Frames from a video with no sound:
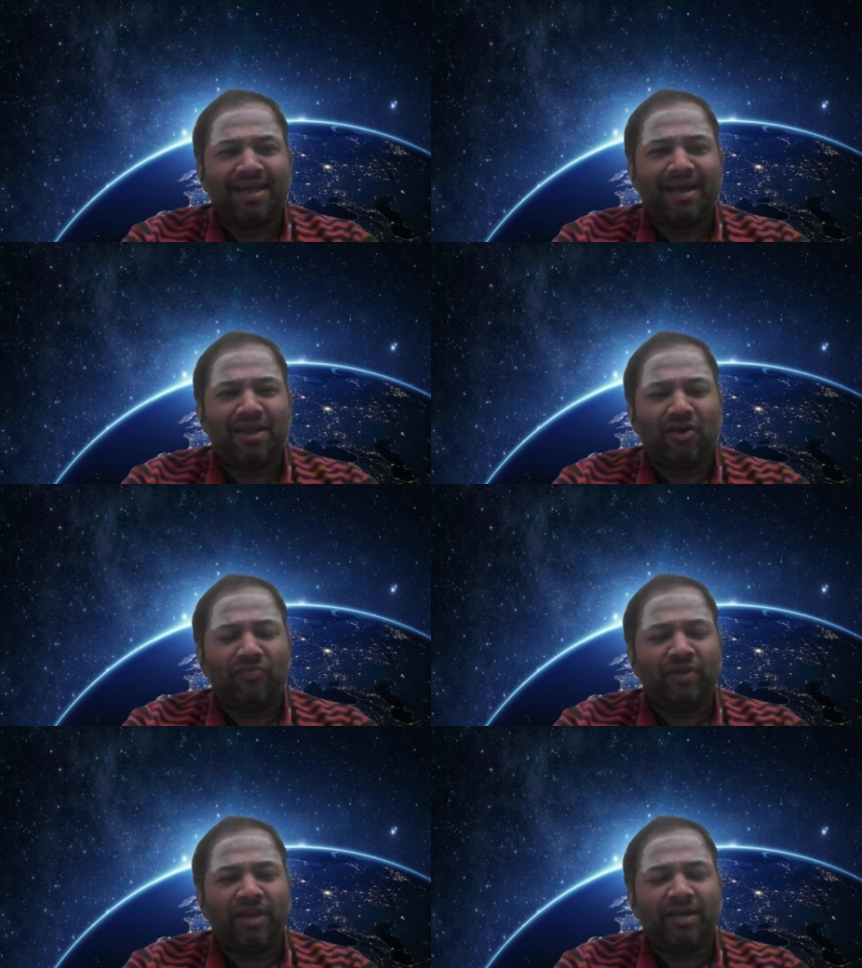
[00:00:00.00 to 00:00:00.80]
I
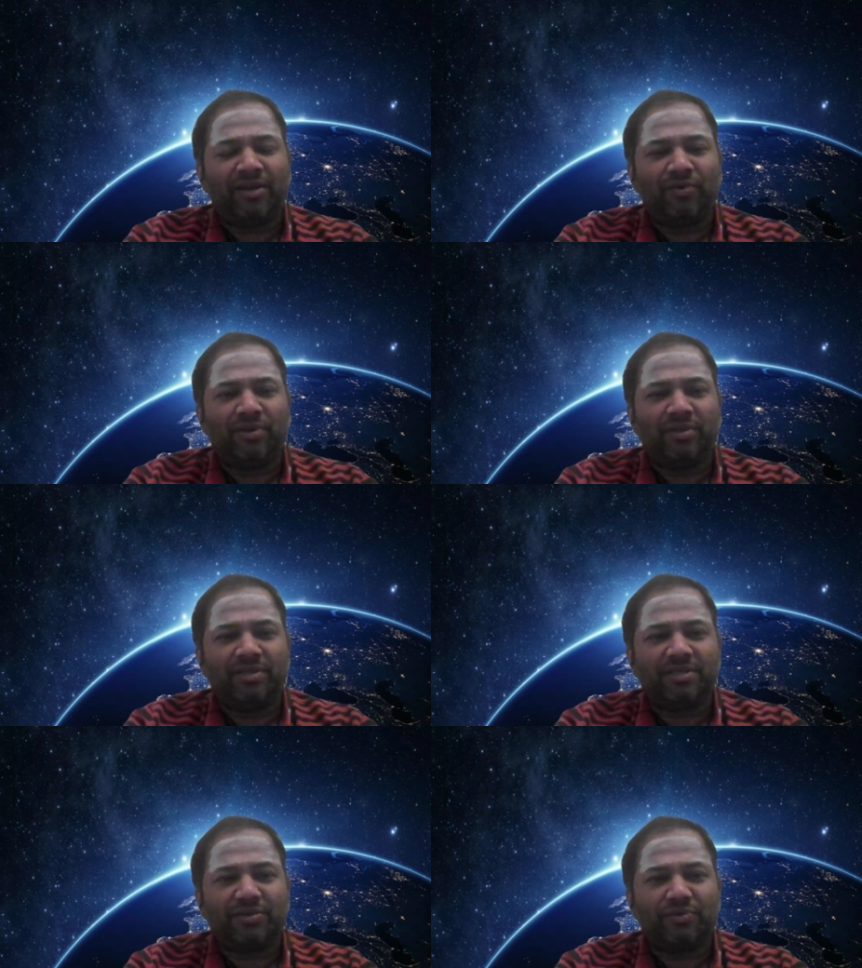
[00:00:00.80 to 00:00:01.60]
often encounter
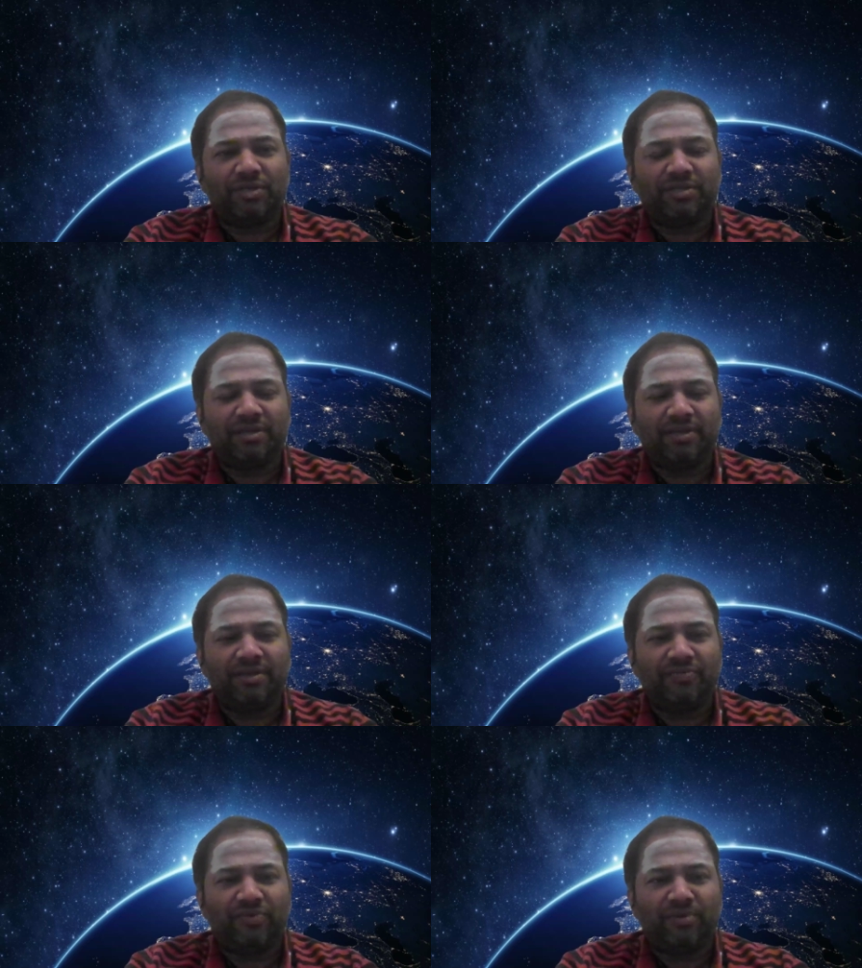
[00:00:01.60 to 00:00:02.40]
this
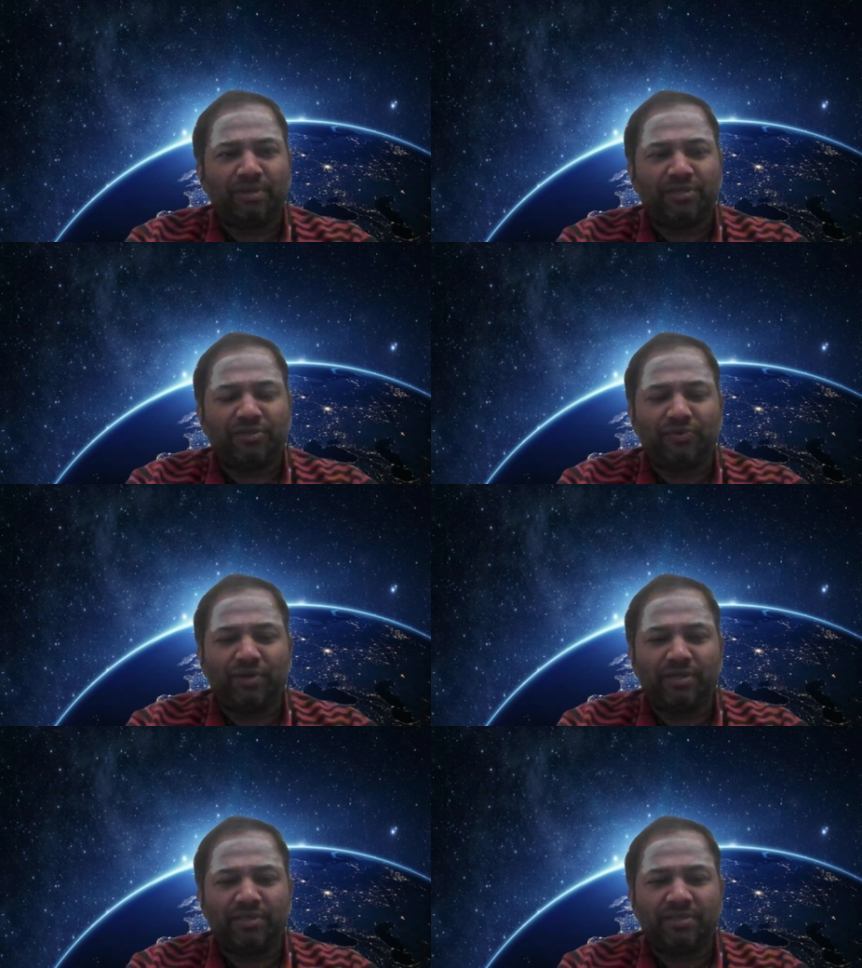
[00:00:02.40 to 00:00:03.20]
question from my
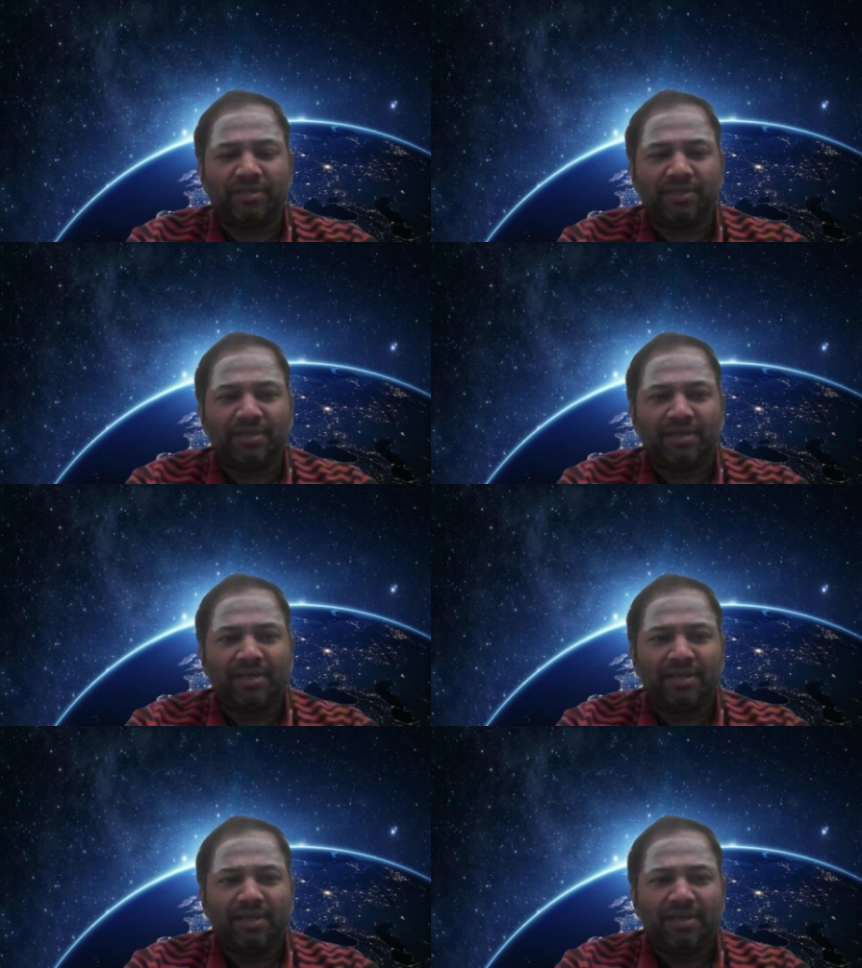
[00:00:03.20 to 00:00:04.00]
students
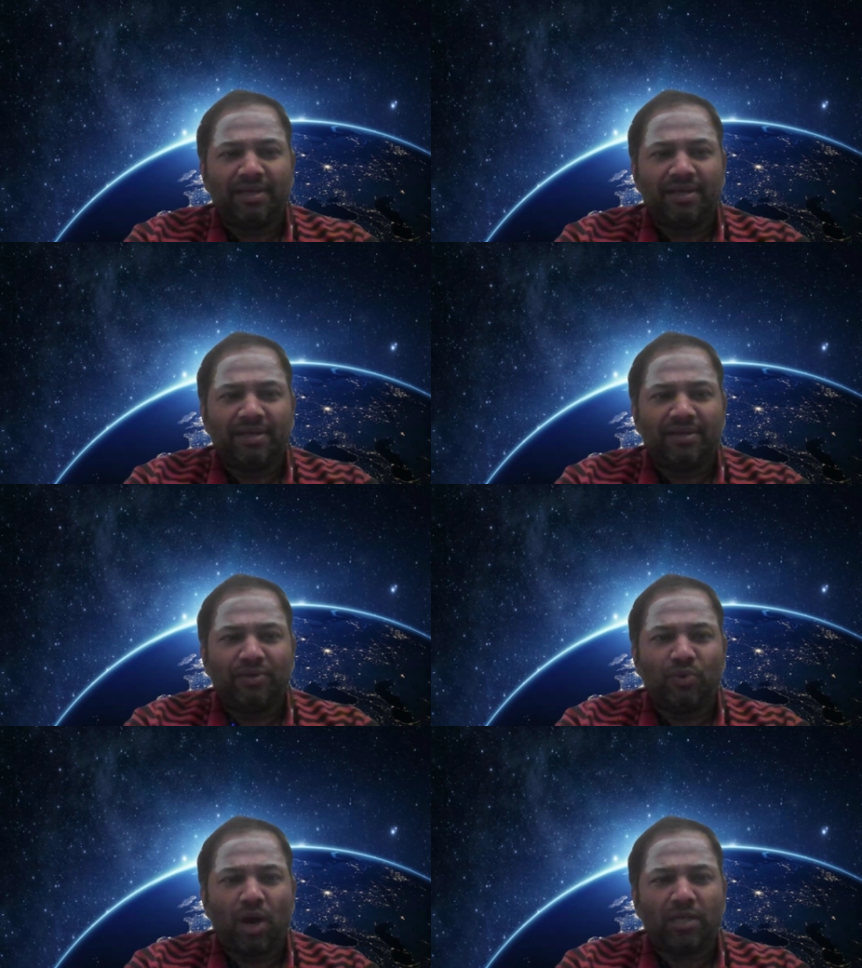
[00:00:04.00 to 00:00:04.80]

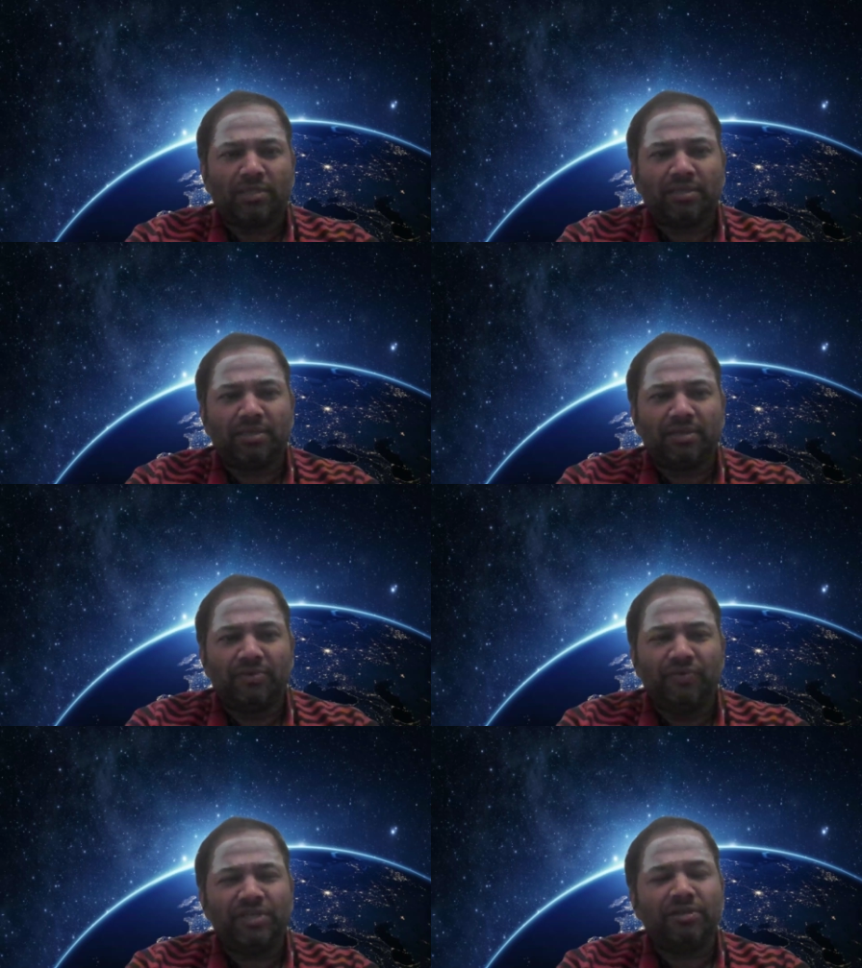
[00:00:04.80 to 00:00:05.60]
who ask,
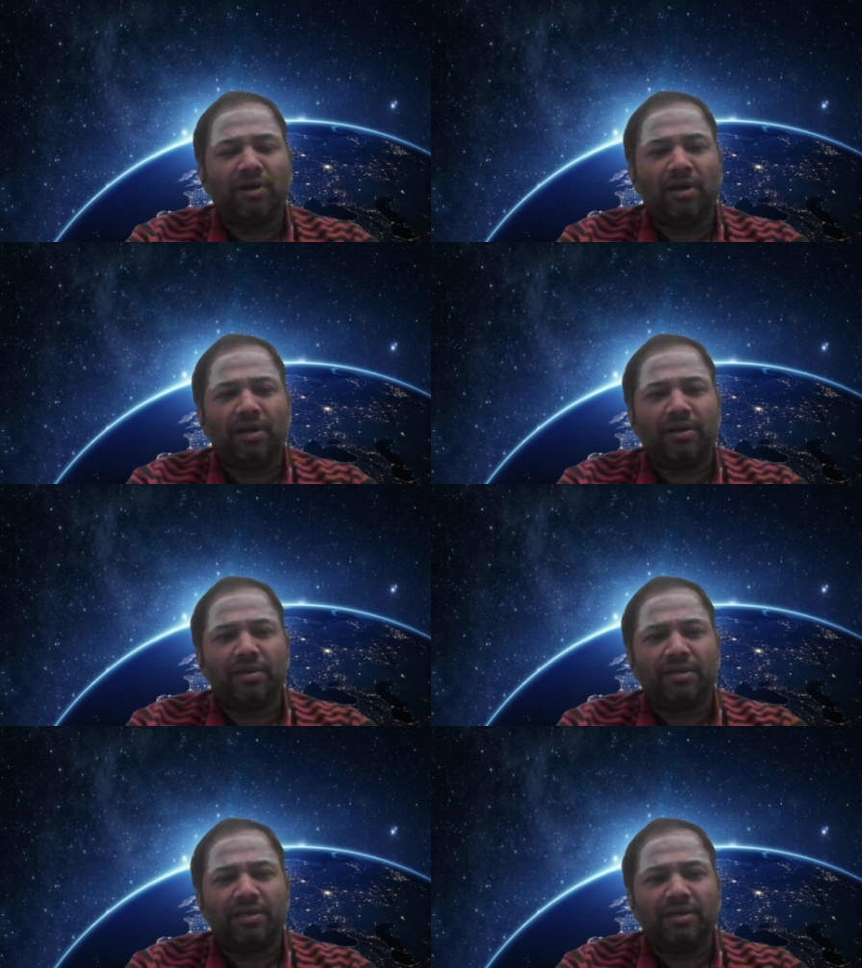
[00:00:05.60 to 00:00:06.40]
which
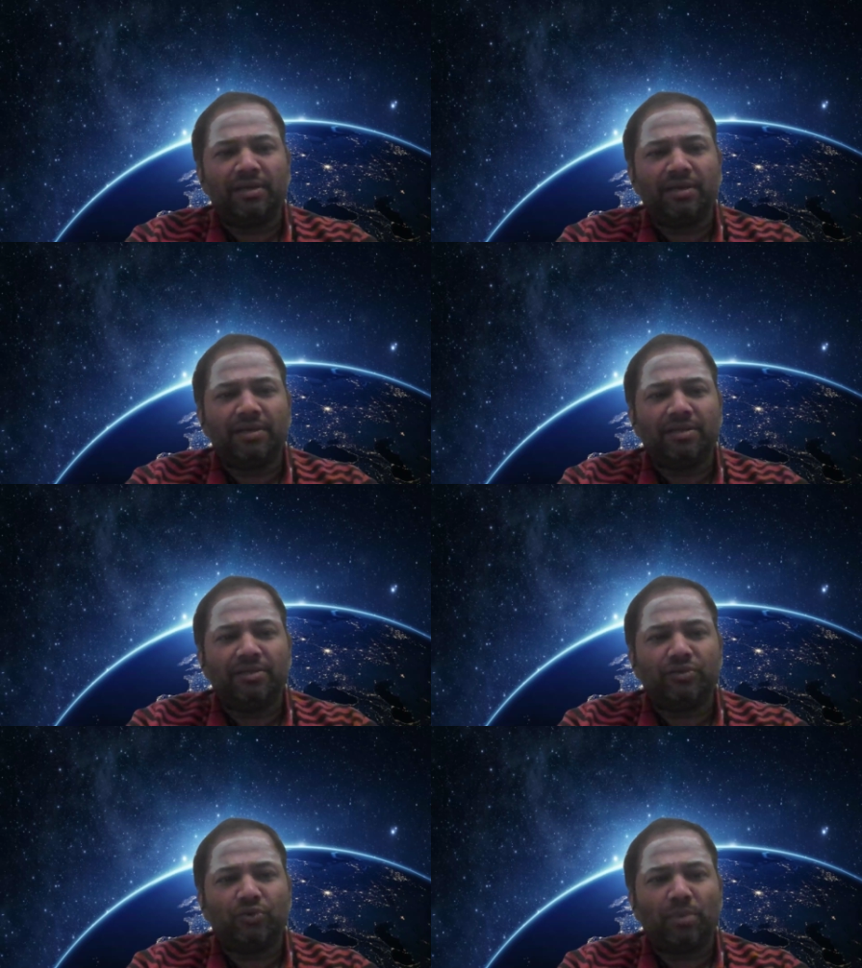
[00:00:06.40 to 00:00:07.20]
god
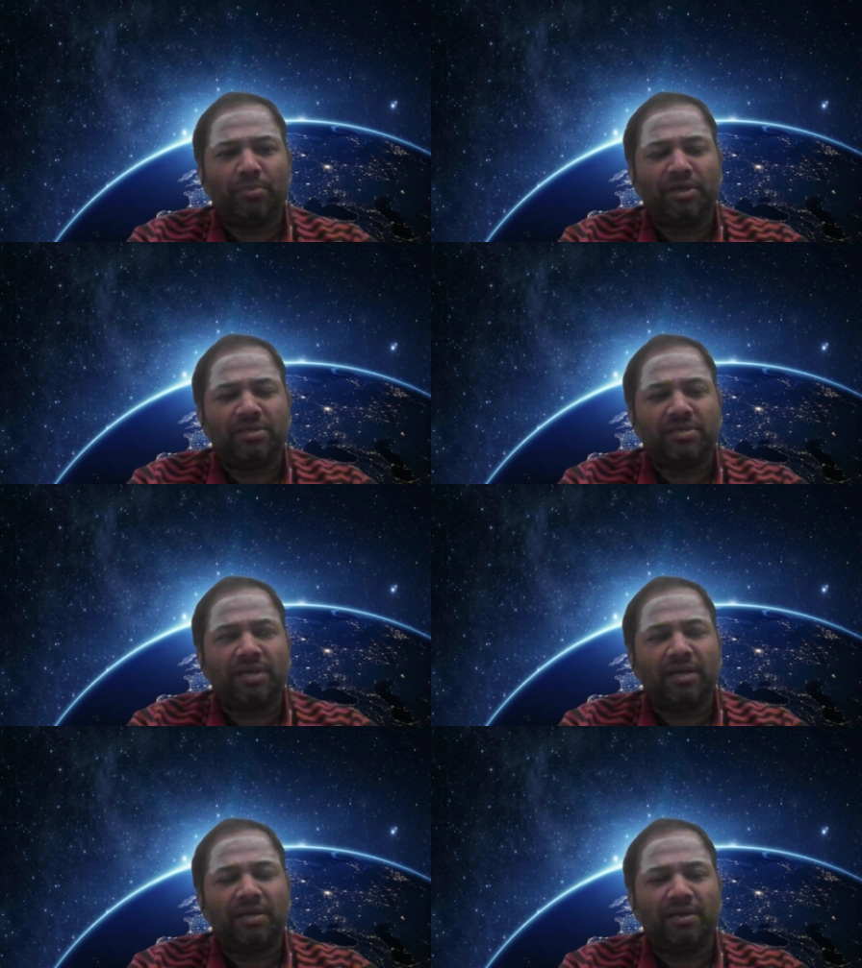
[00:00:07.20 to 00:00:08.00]
Swami is
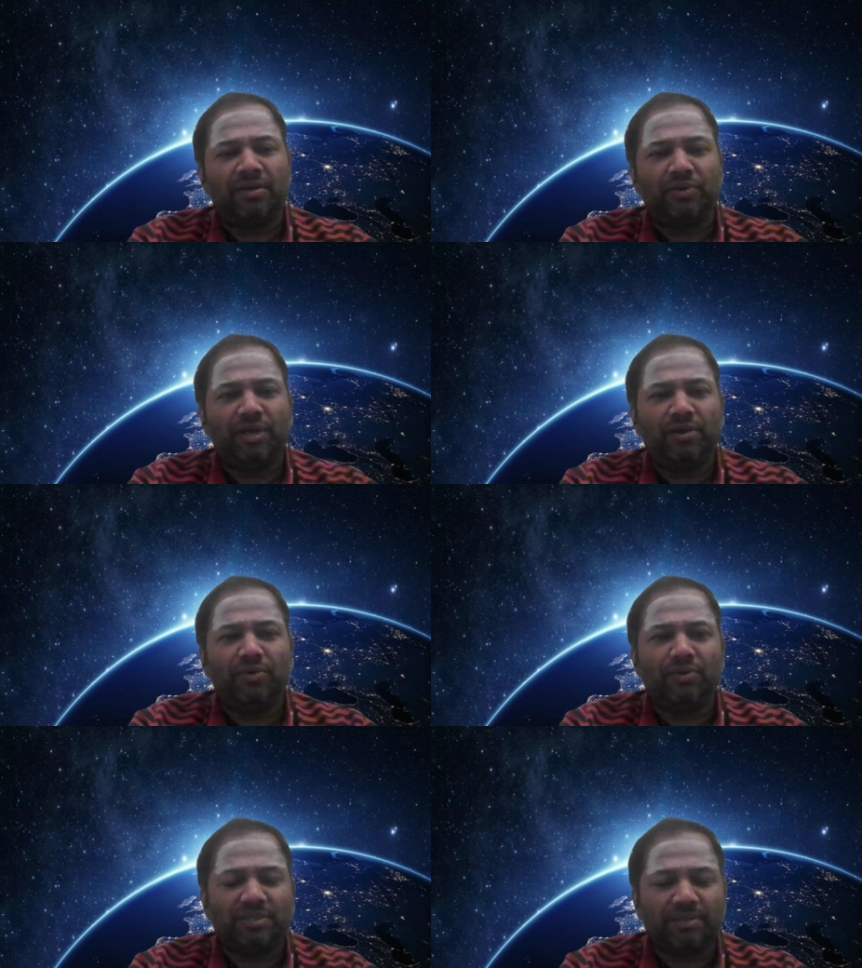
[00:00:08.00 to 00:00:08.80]
central to
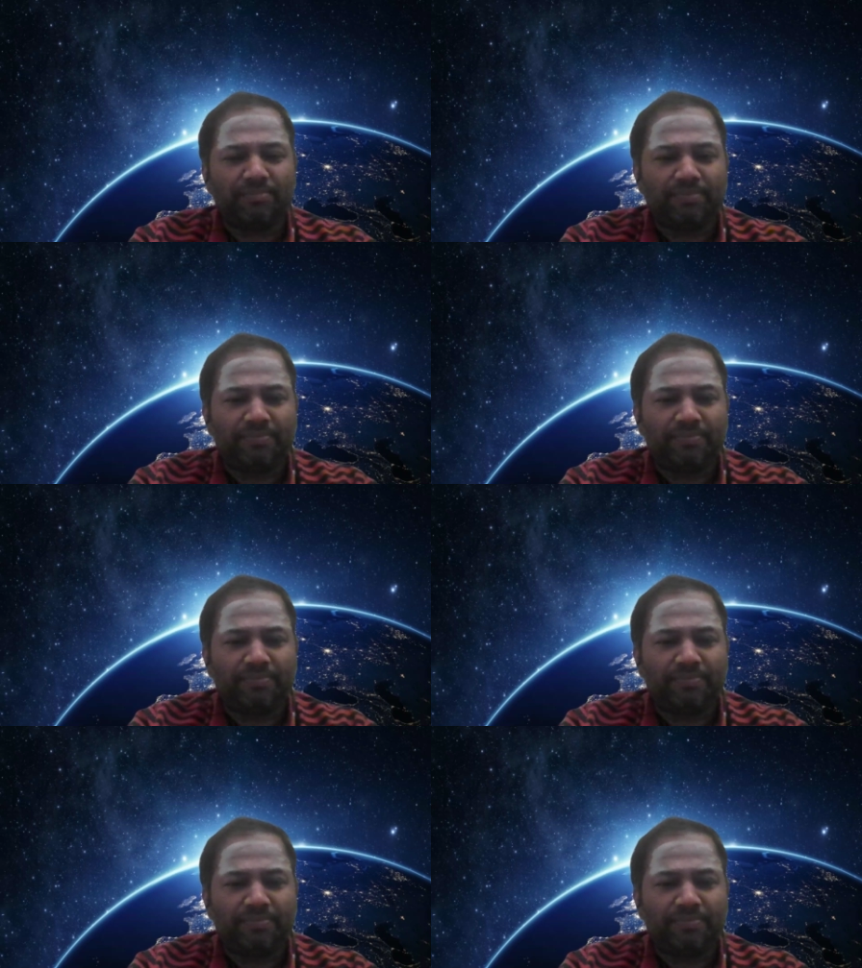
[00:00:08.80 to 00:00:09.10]
Hinduism?